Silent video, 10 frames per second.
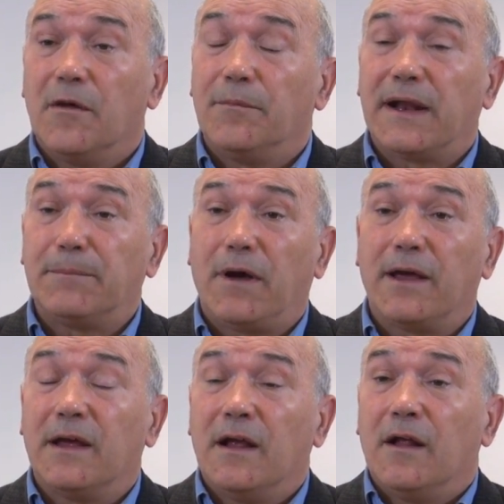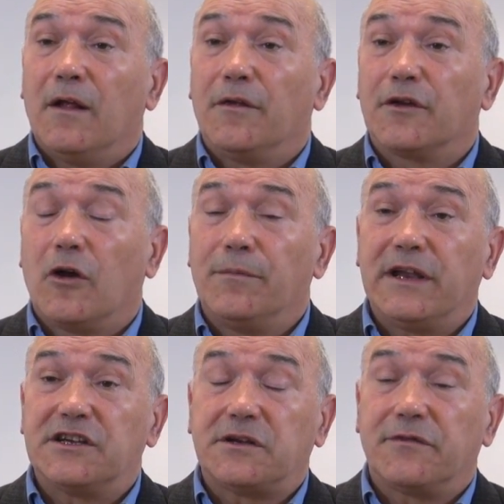but by the
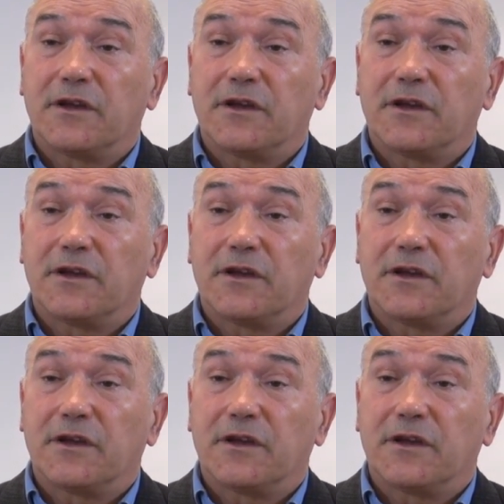combination of